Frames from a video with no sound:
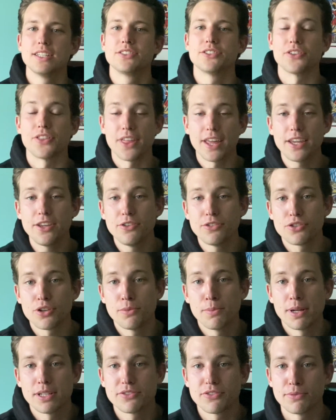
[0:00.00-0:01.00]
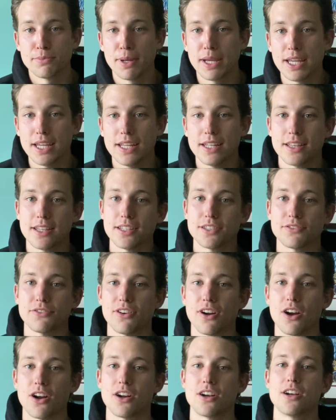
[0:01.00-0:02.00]
So thank you so much for making it this
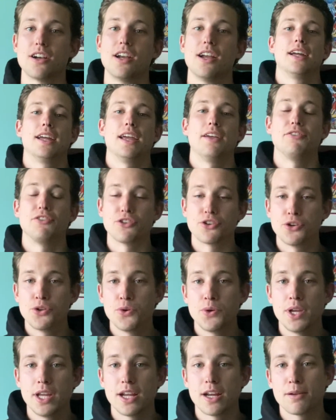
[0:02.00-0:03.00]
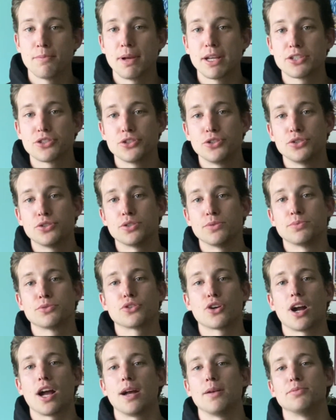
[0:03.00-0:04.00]
far. If you're new here, make sure you
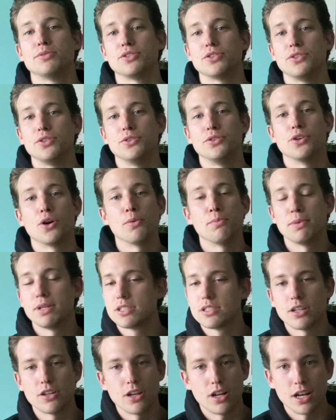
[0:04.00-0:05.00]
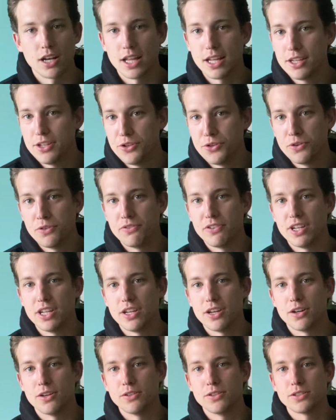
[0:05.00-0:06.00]
subscribe so you don't miss out on any new
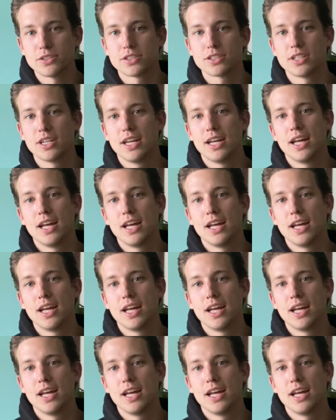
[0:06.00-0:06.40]
videos.